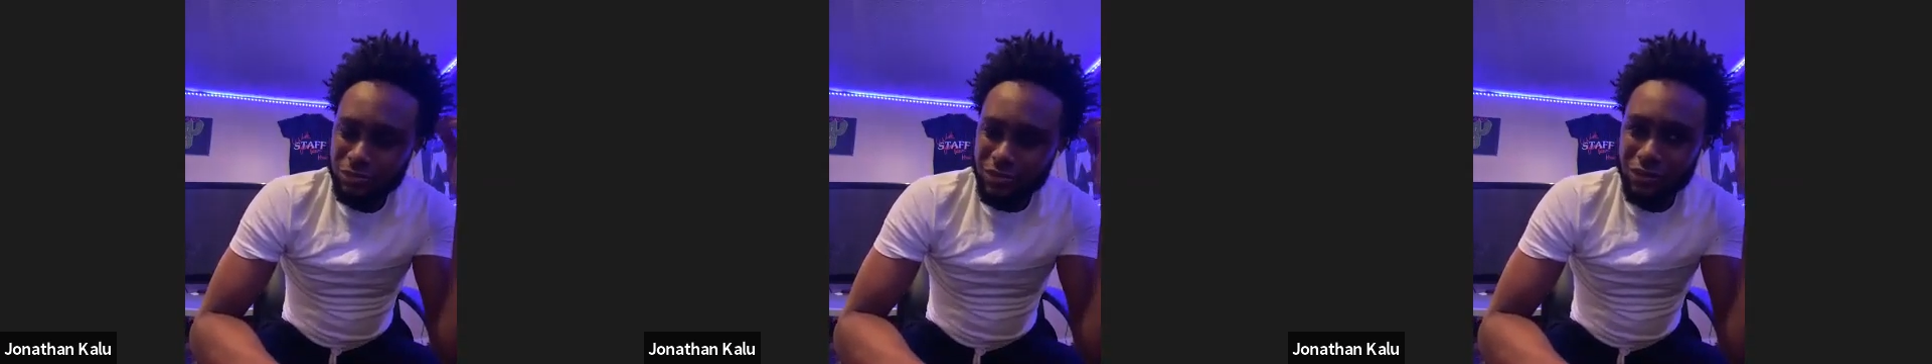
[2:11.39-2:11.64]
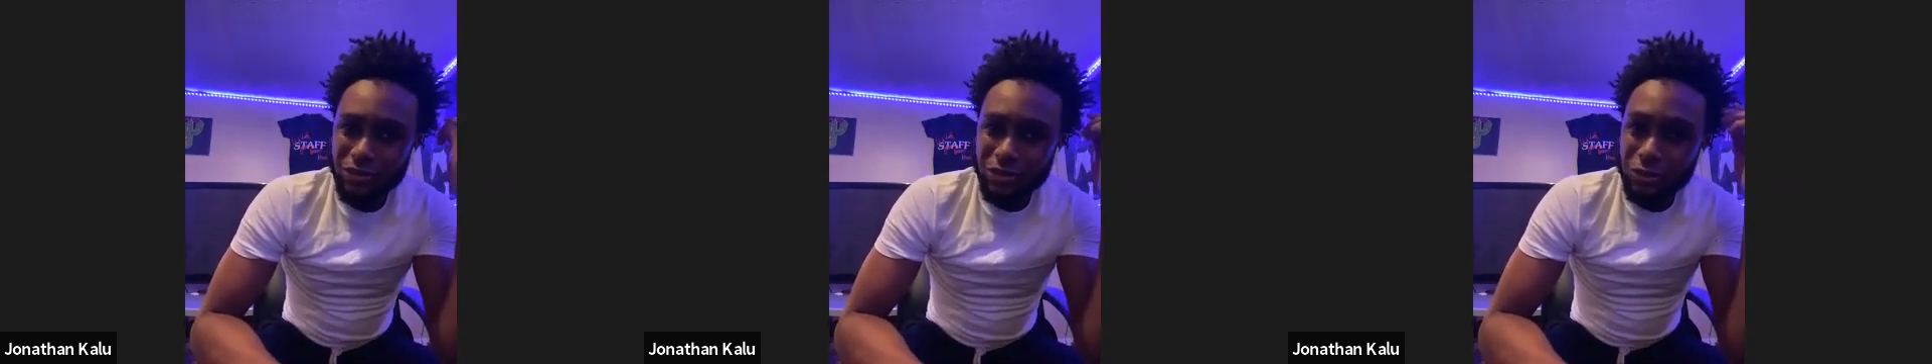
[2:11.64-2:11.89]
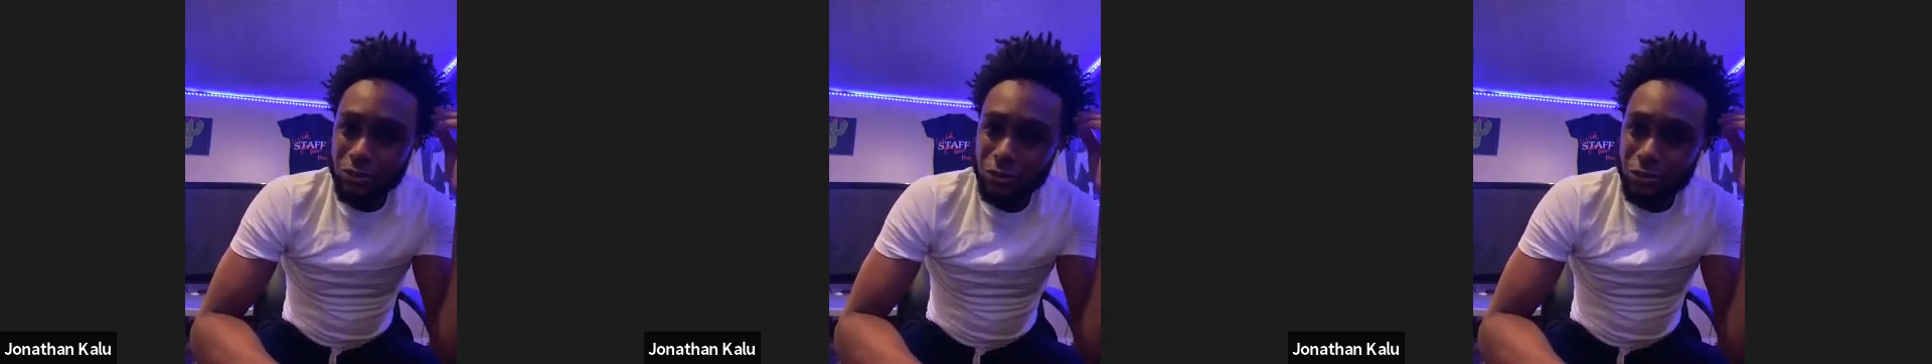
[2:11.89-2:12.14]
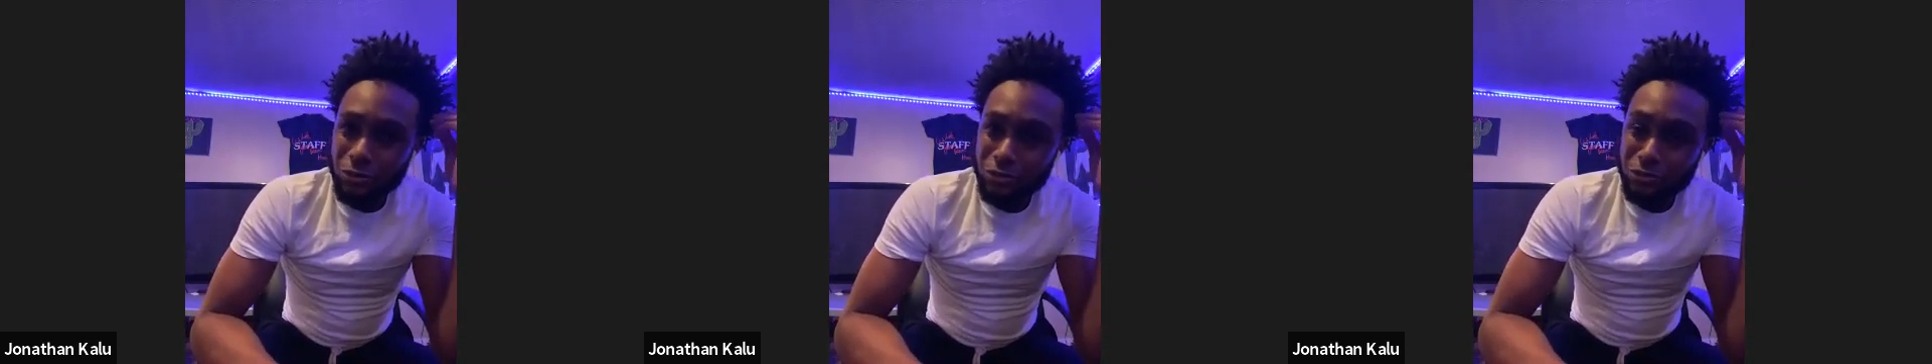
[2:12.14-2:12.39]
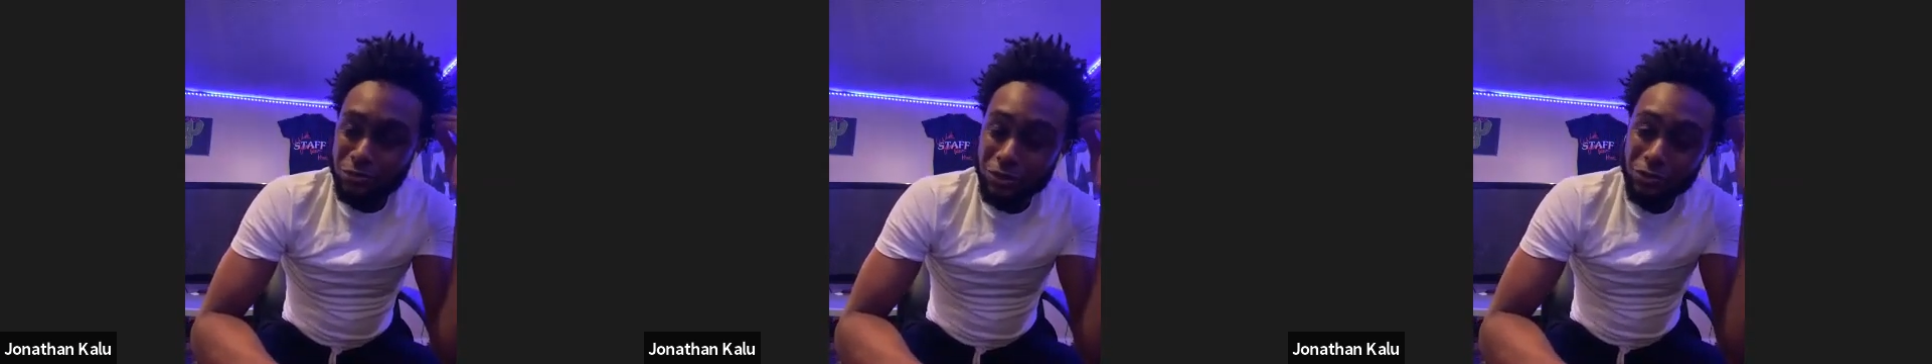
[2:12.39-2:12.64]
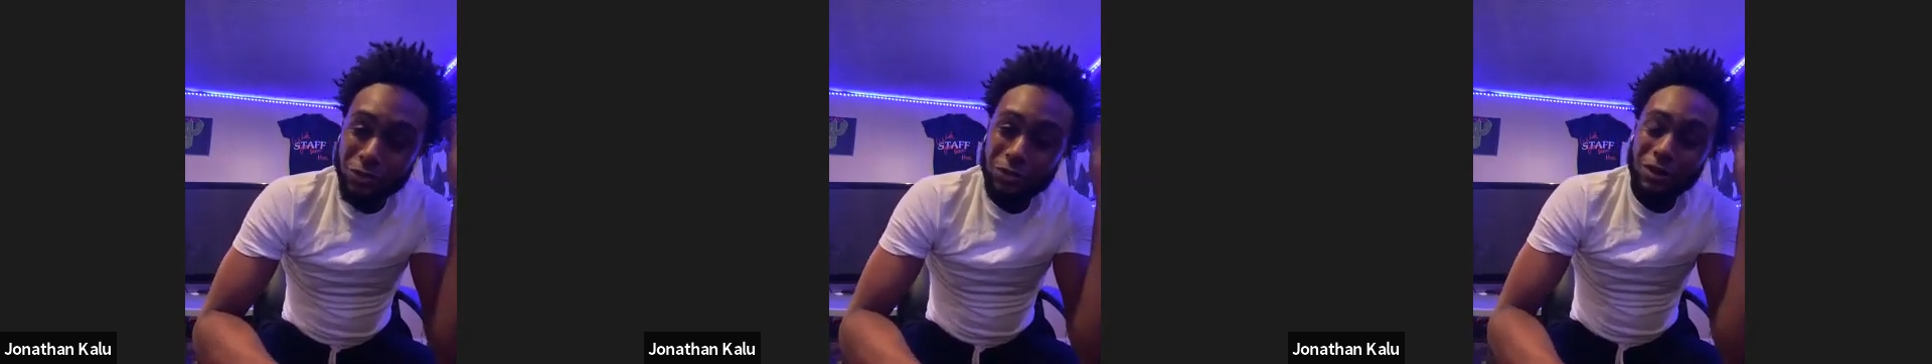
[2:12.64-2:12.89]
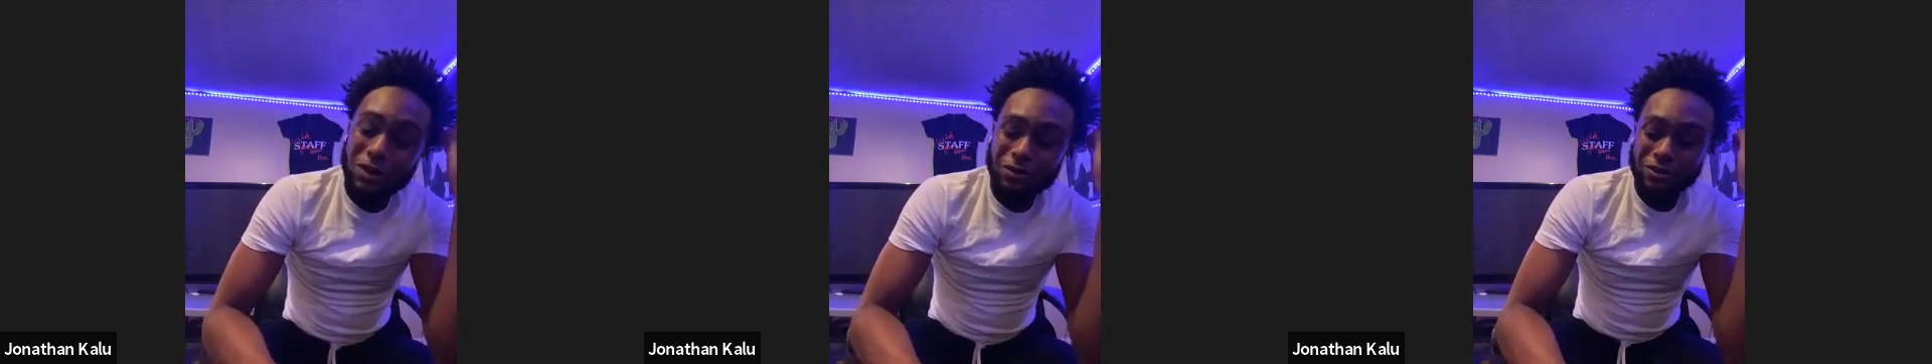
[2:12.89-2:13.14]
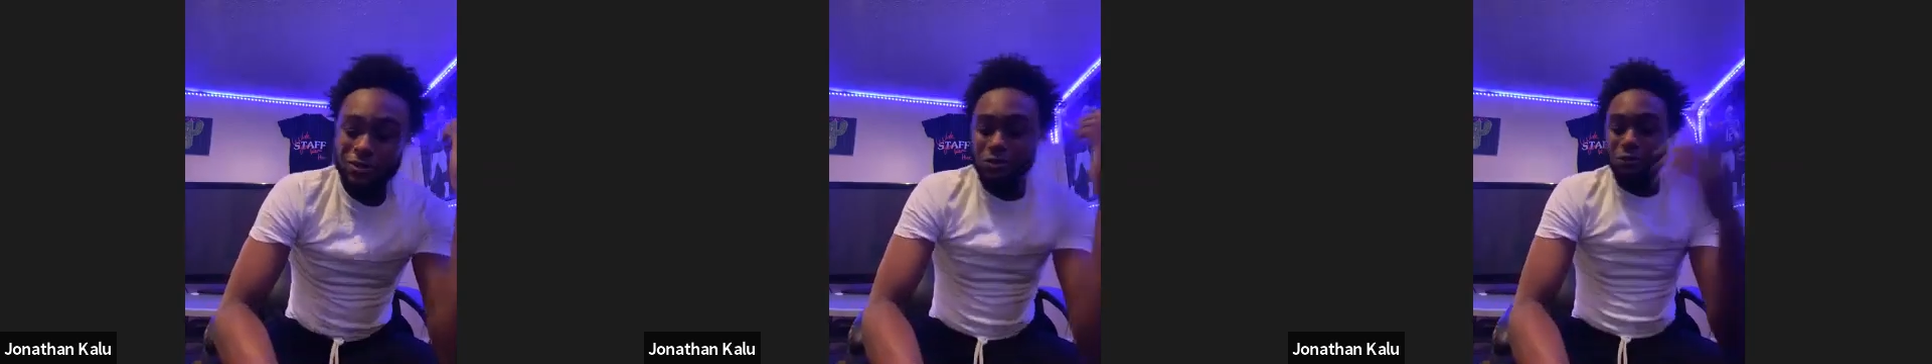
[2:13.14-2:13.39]
the
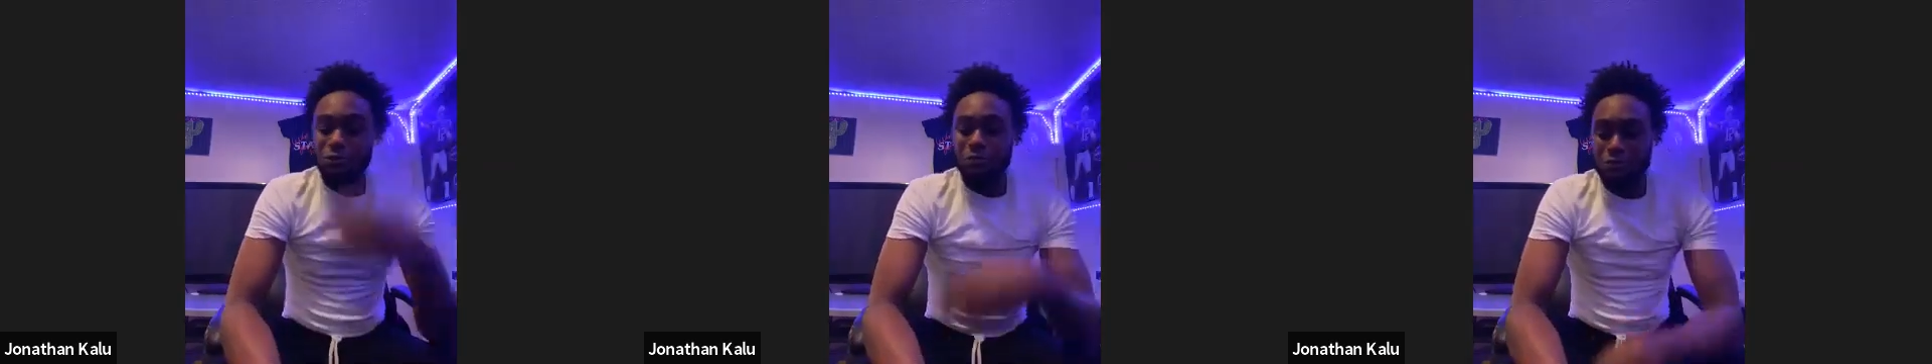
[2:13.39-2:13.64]
rebounding